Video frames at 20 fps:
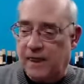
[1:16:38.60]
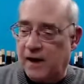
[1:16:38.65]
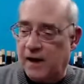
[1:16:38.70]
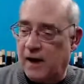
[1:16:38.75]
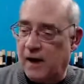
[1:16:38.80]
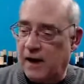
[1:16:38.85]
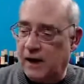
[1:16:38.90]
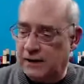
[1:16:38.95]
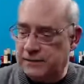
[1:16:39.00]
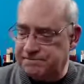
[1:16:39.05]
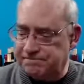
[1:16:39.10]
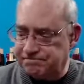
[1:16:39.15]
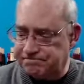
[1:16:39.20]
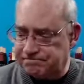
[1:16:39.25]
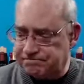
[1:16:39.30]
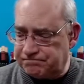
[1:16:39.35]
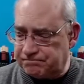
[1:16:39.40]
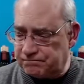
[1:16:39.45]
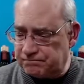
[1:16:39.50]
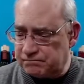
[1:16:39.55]

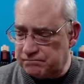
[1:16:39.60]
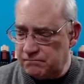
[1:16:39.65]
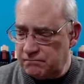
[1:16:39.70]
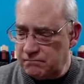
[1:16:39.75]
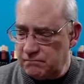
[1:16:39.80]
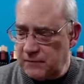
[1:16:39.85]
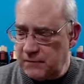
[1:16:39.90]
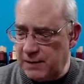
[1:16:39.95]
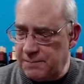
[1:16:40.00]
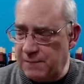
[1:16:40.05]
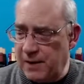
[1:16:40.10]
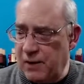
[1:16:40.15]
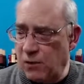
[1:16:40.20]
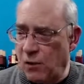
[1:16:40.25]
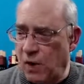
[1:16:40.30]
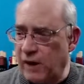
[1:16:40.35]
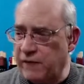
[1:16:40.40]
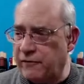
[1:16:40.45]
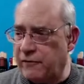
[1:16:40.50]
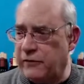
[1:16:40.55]
My
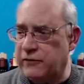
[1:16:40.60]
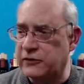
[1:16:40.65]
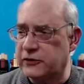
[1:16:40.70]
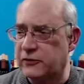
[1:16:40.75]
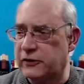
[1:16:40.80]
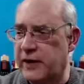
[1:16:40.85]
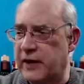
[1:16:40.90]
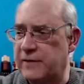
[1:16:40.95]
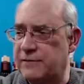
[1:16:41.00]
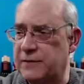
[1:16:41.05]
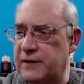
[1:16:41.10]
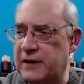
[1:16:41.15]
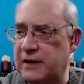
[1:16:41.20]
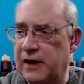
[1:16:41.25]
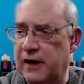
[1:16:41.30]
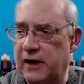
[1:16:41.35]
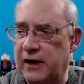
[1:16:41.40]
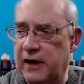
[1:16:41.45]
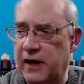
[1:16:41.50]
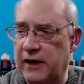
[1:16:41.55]
wife also gave me
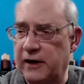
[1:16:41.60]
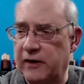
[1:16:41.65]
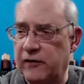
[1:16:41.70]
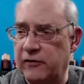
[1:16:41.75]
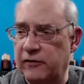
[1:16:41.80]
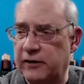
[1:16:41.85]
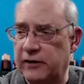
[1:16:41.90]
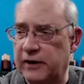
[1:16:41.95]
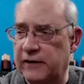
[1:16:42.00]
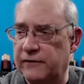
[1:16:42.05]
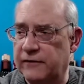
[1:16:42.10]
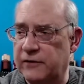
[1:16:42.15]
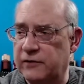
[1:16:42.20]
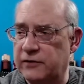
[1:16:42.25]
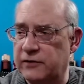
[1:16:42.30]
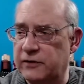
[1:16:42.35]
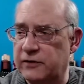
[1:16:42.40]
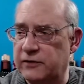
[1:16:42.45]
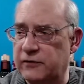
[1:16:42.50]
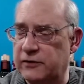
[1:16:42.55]
another gift.
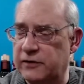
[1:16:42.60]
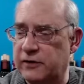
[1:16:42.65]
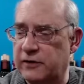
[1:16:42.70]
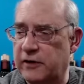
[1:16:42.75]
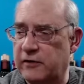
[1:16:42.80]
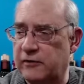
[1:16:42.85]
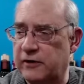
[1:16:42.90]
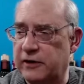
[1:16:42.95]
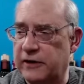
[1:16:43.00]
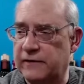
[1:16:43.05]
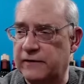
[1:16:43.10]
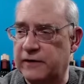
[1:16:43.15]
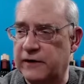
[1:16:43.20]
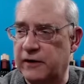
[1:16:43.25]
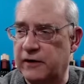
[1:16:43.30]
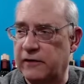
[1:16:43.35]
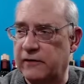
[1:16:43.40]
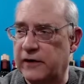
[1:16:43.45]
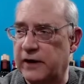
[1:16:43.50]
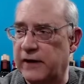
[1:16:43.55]
There was another gift
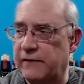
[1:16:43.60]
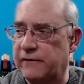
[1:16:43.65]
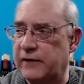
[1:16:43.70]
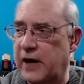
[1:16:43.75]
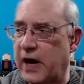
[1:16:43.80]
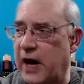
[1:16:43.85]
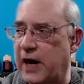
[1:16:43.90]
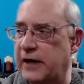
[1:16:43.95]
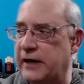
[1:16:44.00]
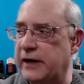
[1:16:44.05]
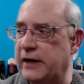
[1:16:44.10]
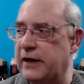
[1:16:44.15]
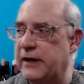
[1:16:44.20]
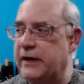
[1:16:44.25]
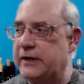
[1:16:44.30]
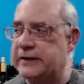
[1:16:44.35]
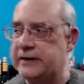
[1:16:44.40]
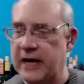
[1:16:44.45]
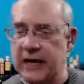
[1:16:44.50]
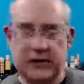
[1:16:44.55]
here that I've got.
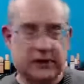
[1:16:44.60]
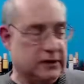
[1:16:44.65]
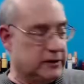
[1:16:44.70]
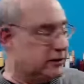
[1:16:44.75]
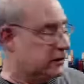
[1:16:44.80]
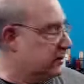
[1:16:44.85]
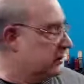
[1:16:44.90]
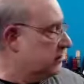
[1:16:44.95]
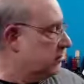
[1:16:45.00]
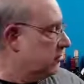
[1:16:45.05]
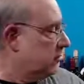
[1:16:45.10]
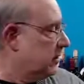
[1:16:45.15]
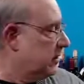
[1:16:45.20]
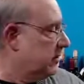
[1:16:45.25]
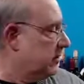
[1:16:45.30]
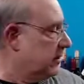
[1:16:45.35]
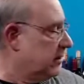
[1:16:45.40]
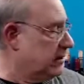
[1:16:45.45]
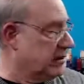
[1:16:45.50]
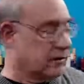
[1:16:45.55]
It's actually sitting right
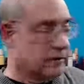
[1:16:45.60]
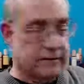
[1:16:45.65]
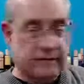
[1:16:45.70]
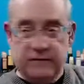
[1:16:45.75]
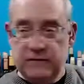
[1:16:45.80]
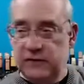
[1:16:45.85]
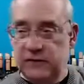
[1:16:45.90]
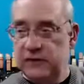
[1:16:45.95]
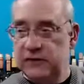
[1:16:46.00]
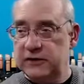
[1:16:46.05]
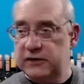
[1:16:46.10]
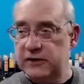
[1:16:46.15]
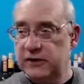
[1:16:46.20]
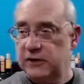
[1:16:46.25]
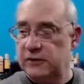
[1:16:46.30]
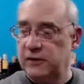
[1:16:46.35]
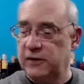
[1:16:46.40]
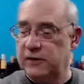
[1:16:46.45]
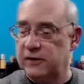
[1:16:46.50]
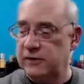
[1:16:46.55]
there. You can see it
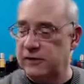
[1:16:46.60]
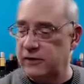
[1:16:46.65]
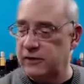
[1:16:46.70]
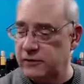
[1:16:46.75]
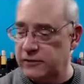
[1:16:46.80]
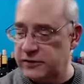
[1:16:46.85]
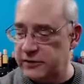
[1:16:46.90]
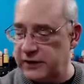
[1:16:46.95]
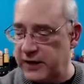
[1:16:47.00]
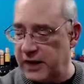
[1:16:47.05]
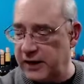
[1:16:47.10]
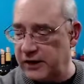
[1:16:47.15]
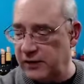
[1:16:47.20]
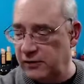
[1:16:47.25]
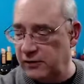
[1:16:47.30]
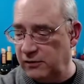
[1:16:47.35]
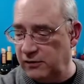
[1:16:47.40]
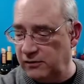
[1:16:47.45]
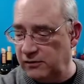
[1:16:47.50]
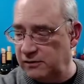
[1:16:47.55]
right there, which is kind of
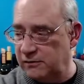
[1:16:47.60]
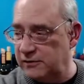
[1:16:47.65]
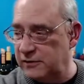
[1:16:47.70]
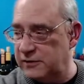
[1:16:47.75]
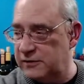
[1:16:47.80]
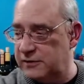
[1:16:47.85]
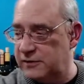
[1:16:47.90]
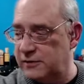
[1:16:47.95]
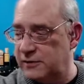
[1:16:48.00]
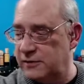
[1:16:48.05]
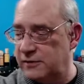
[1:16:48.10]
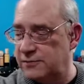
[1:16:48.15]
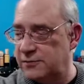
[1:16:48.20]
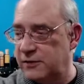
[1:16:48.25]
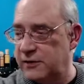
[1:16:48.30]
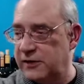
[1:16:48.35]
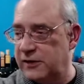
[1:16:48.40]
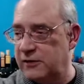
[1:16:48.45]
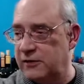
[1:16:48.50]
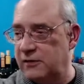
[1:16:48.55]
cool, which is a
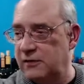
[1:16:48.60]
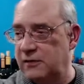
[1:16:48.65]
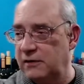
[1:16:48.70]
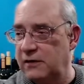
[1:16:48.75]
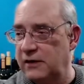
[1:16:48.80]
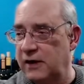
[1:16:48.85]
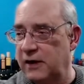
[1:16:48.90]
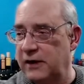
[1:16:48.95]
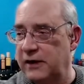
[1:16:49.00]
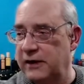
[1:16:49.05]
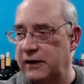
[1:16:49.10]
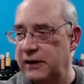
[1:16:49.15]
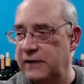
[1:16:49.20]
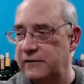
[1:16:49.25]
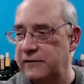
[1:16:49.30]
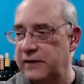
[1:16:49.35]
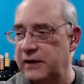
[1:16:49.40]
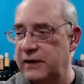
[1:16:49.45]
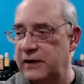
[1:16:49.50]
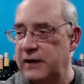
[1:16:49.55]
pretty cool
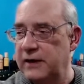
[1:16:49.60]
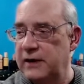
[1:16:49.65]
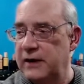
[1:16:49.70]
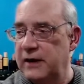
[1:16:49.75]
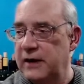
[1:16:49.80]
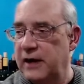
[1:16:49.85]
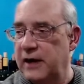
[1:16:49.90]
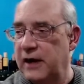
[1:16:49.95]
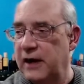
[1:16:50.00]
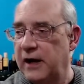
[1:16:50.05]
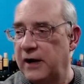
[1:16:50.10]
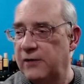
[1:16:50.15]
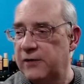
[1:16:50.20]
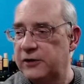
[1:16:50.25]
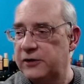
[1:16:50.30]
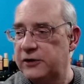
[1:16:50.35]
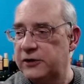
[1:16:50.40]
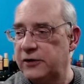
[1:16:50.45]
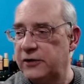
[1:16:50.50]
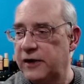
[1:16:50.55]
gift. I want to
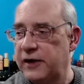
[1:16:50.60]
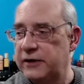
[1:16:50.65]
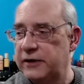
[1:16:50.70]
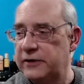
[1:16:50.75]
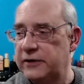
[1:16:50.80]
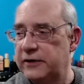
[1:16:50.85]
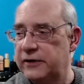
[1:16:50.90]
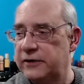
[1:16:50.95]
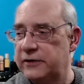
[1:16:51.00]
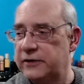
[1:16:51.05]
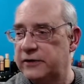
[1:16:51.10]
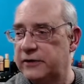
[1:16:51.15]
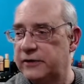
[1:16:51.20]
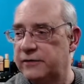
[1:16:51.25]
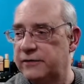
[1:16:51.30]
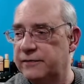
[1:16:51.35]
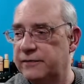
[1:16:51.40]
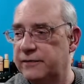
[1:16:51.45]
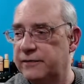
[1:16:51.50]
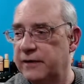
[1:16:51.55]
show that to you too.
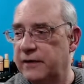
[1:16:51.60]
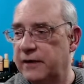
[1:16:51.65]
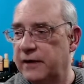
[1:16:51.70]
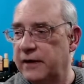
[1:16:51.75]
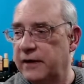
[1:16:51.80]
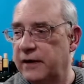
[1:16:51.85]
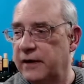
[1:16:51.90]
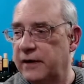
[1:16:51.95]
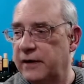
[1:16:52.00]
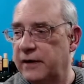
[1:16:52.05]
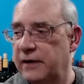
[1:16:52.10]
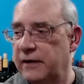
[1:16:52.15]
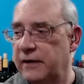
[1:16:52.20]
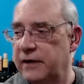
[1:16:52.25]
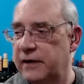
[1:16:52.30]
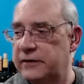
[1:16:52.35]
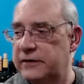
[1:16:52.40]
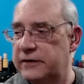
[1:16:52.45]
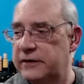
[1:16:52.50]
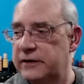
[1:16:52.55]

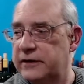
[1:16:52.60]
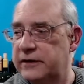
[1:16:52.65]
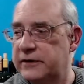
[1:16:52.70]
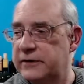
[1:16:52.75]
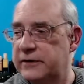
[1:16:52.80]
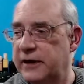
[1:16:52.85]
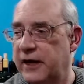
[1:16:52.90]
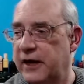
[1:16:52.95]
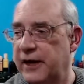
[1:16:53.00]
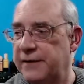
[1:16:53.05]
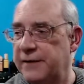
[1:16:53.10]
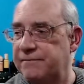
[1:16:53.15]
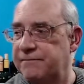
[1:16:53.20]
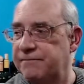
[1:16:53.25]
This is a